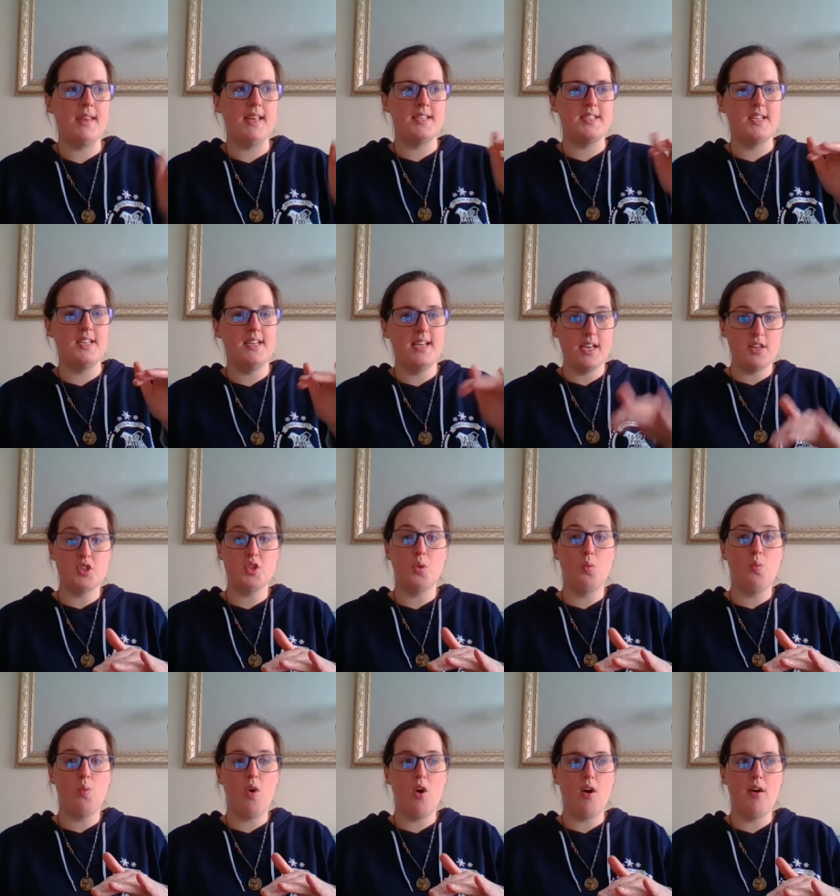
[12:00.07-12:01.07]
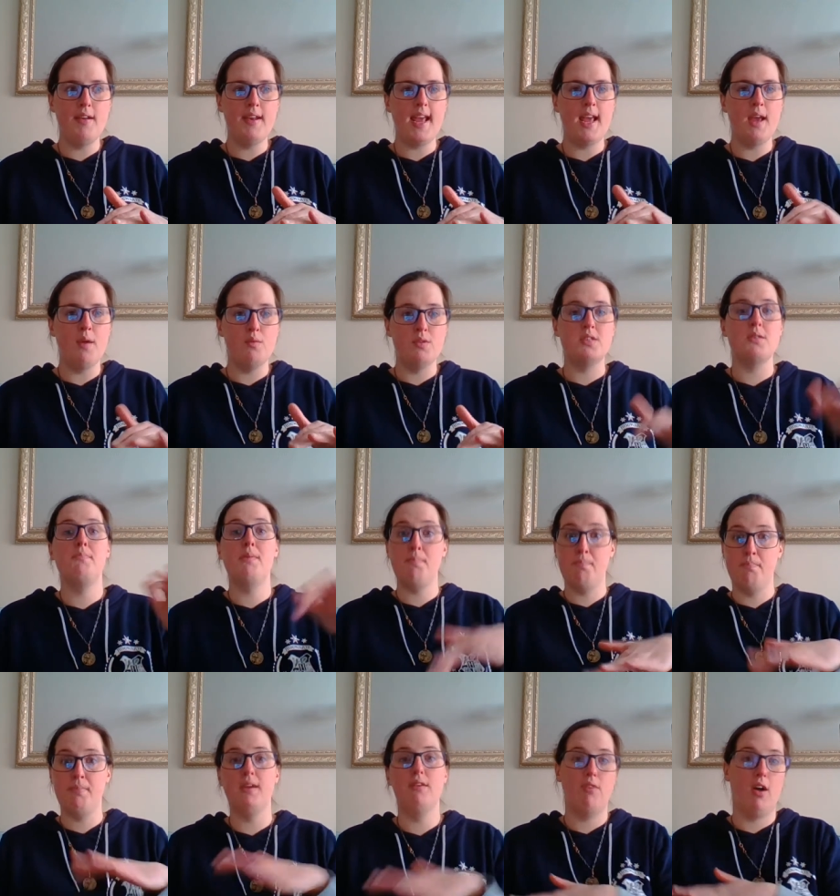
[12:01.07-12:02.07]
this initial one, it was a
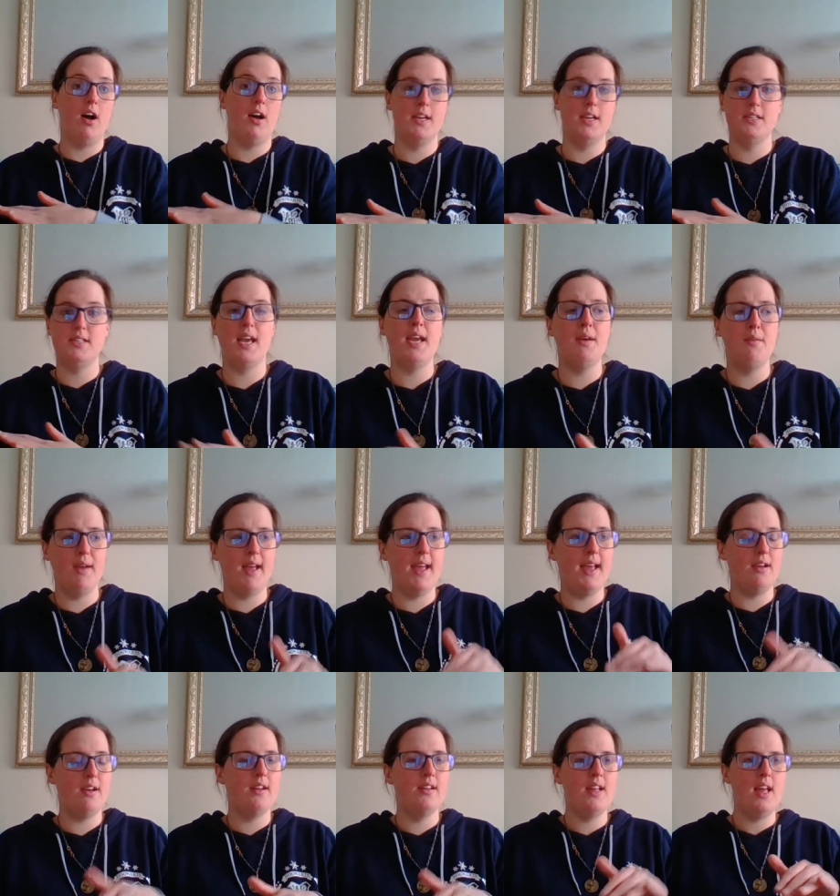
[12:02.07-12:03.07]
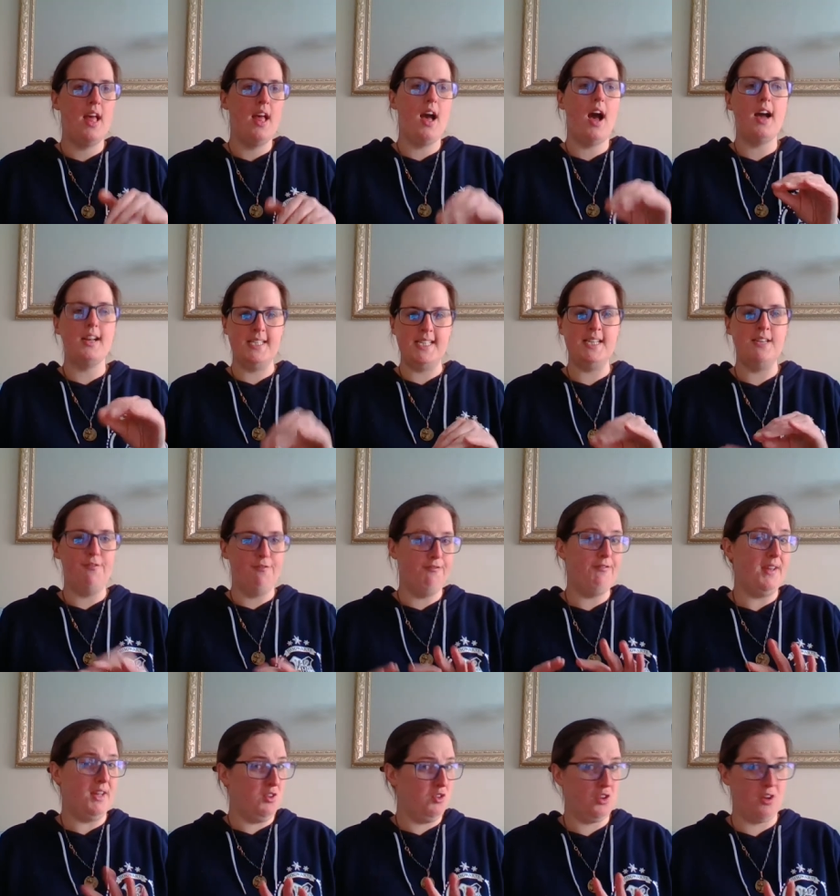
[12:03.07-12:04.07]
bumpy ride. It, it I didn't
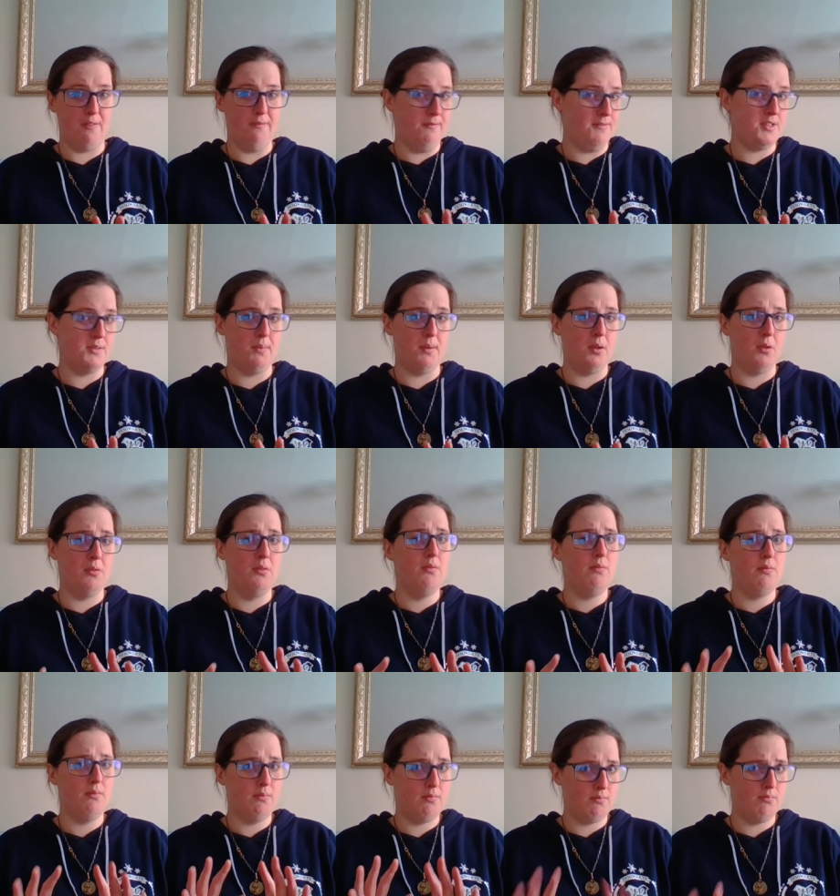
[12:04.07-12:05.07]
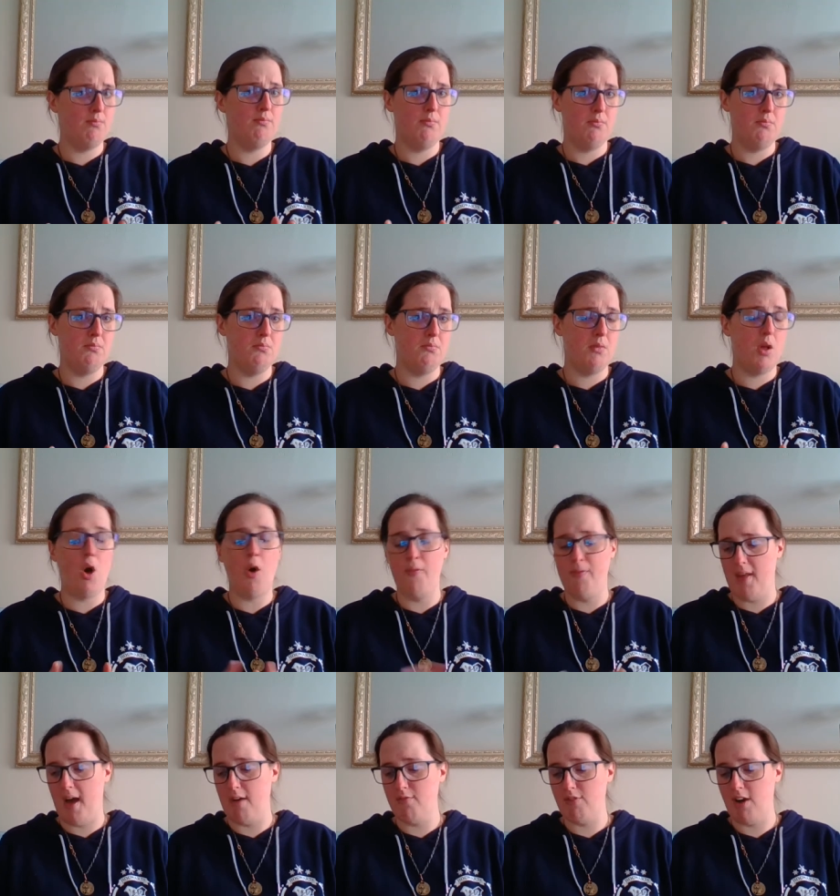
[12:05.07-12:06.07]
feel comfortable on
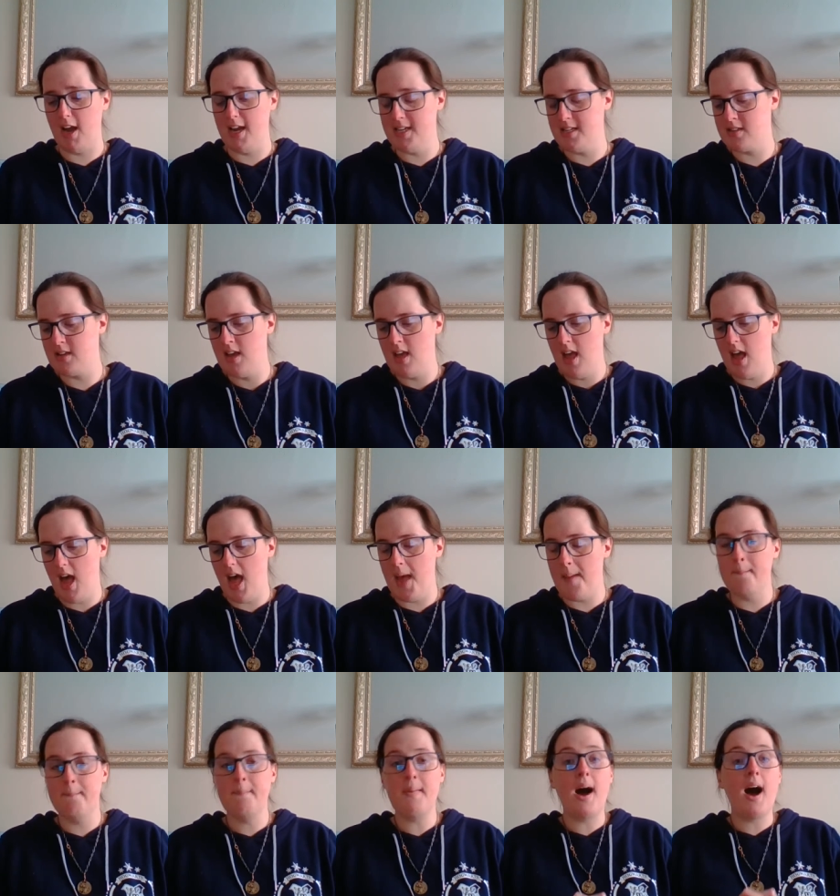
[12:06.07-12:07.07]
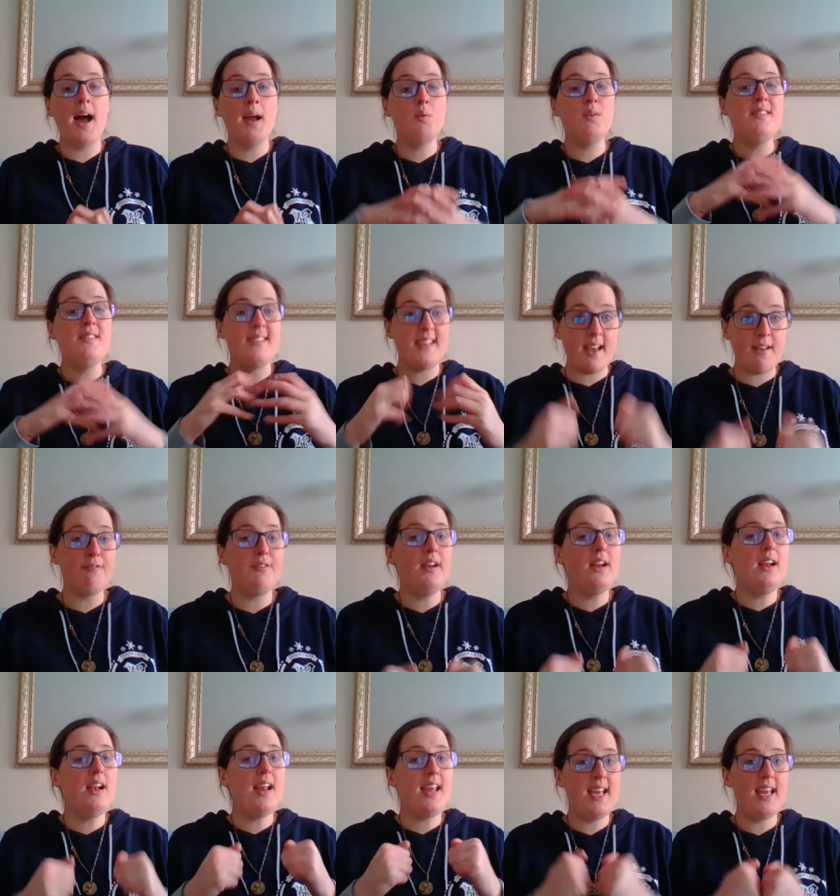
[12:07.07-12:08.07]
that ride. Um, but I would
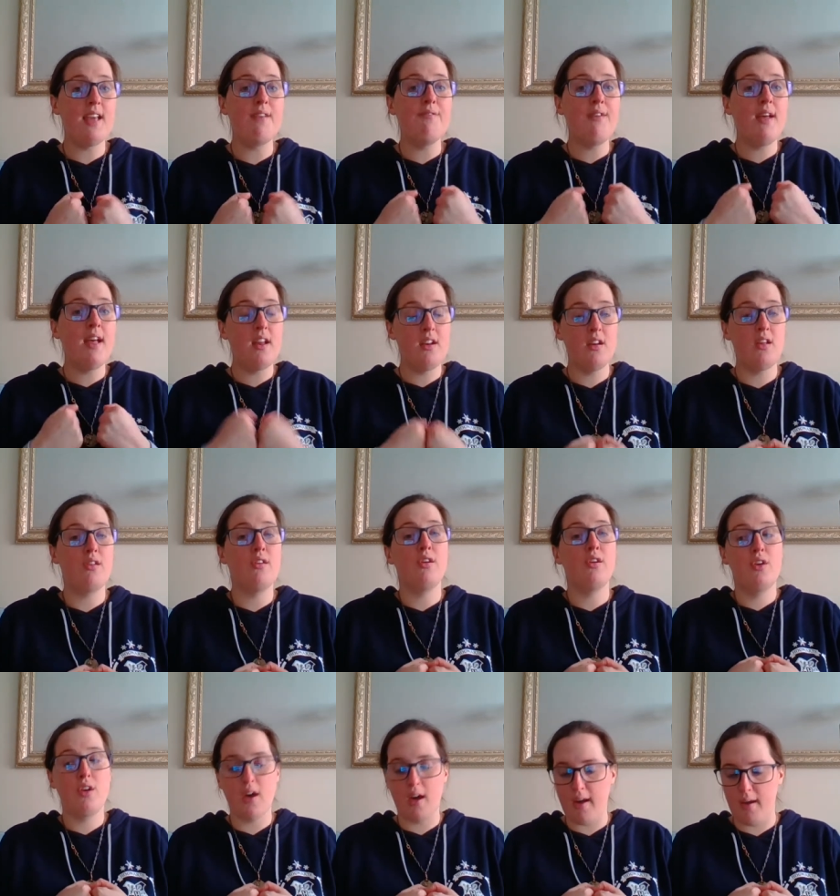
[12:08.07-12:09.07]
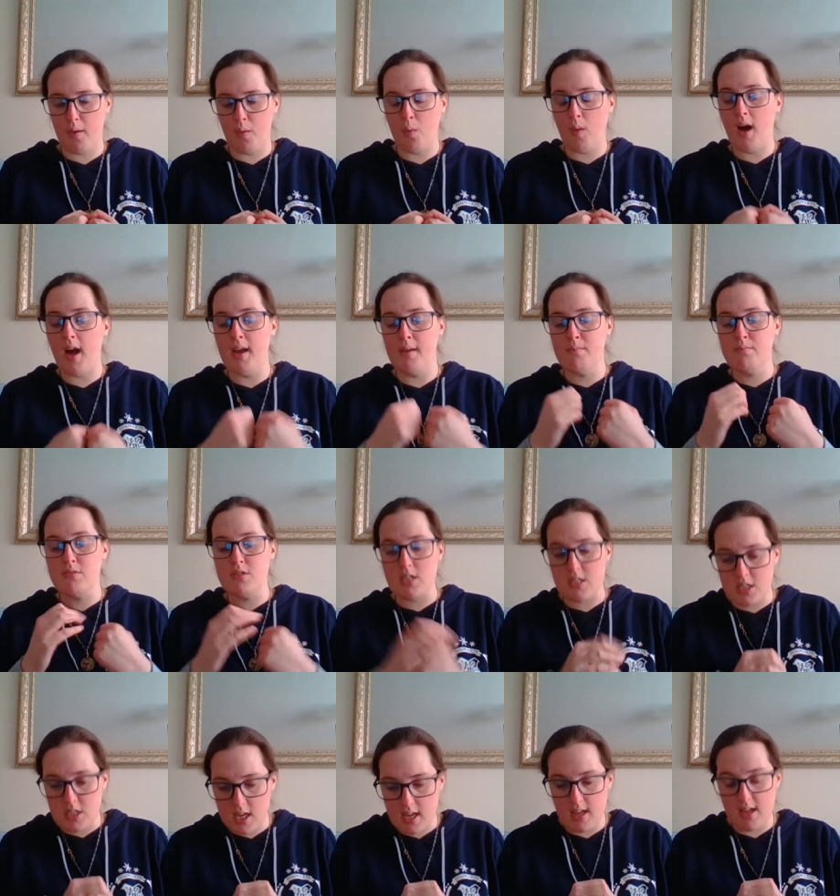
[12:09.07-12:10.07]
definitely give it another go. I'm
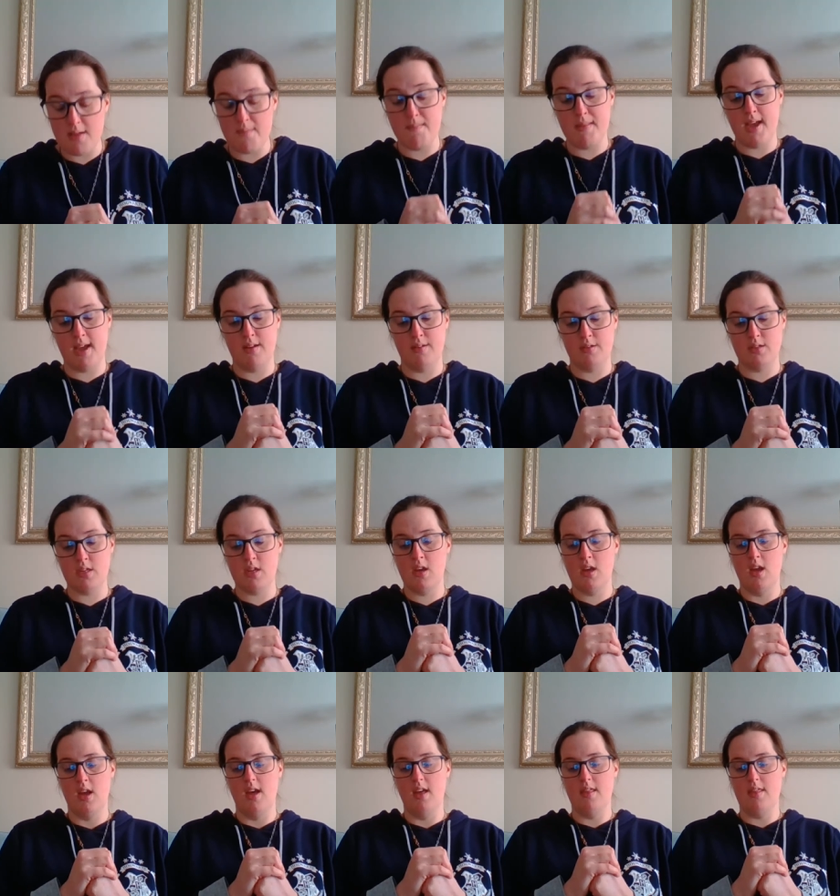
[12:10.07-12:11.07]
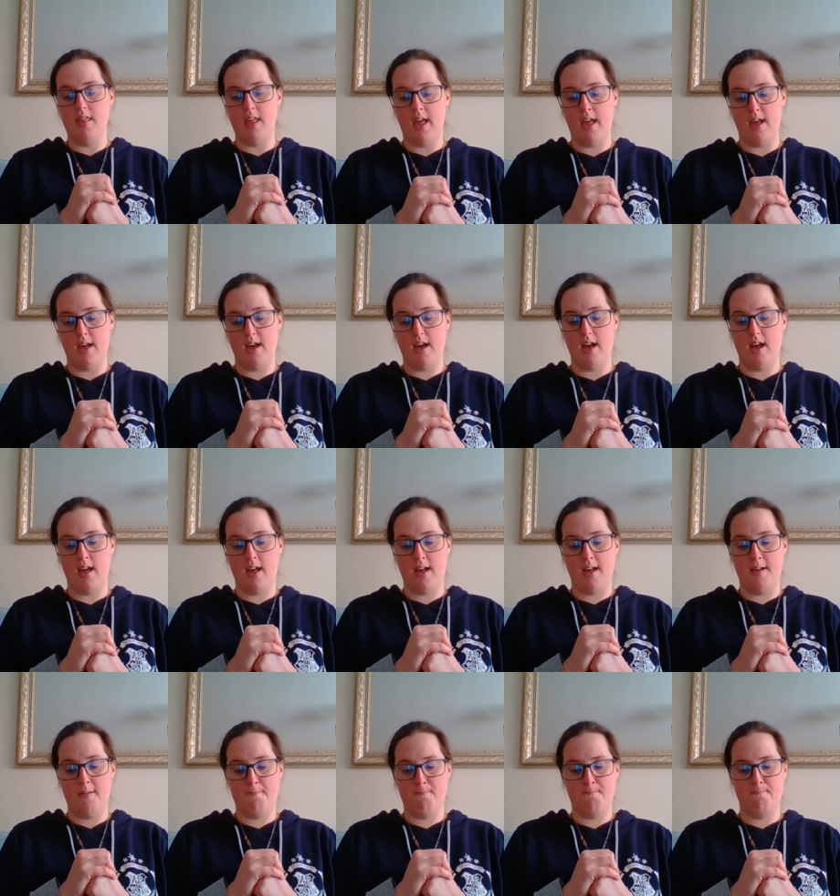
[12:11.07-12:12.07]
determined that
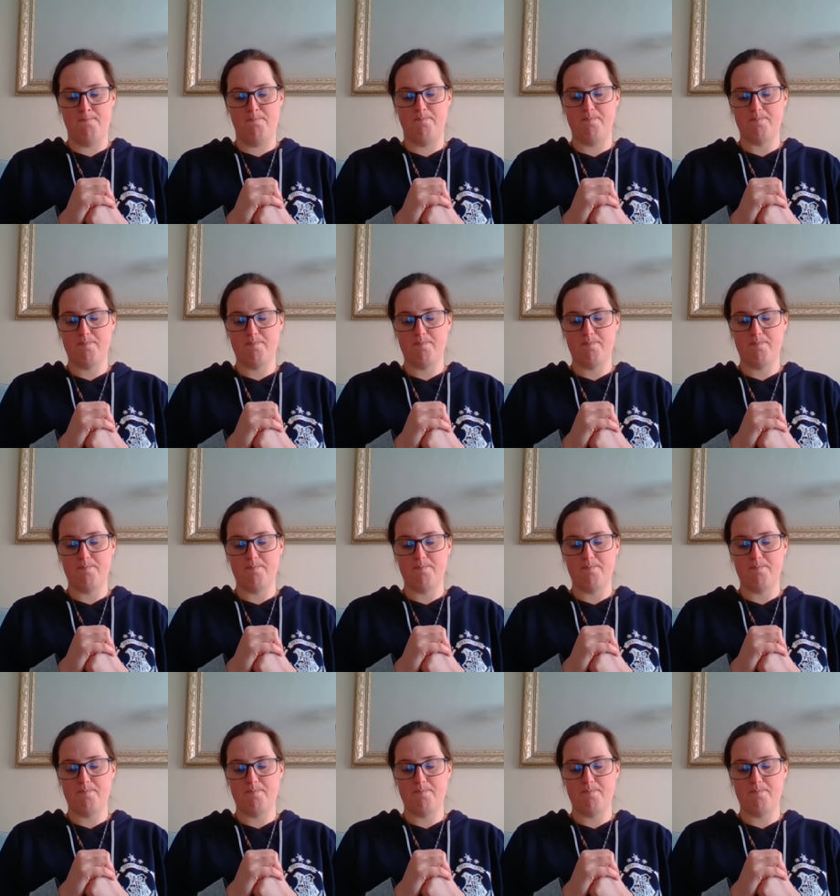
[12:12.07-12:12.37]
um,